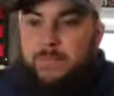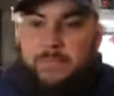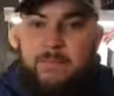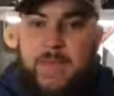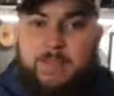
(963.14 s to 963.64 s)

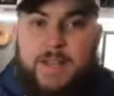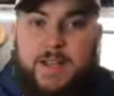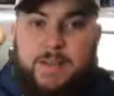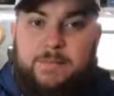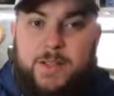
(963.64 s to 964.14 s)
Maybe
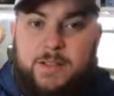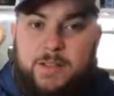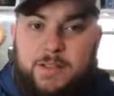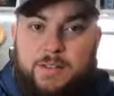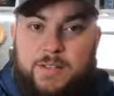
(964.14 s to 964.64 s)
I'm a
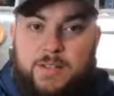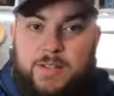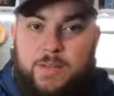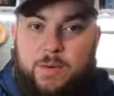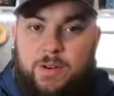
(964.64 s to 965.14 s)
little
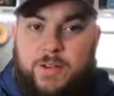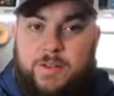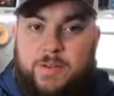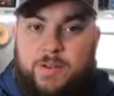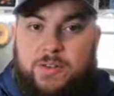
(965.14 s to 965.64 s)
spoiled
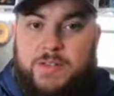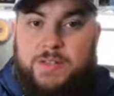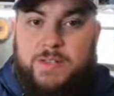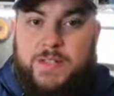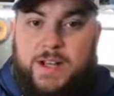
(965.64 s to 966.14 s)
because I'm closer
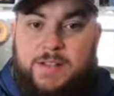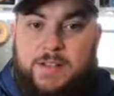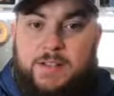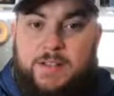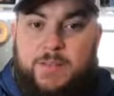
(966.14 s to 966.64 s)
to
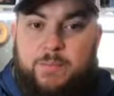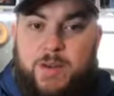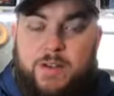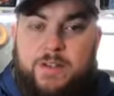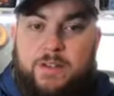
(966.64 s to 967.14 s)
Wisconsin and there's
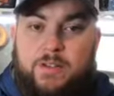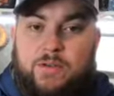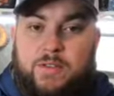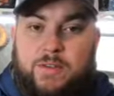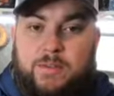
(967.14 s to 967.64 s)
barns all
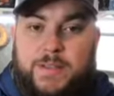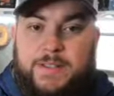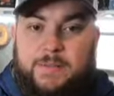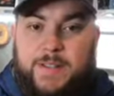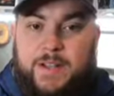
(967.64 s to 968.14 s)
over the place
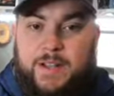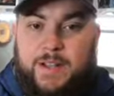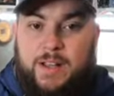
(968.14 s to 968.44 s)
up there.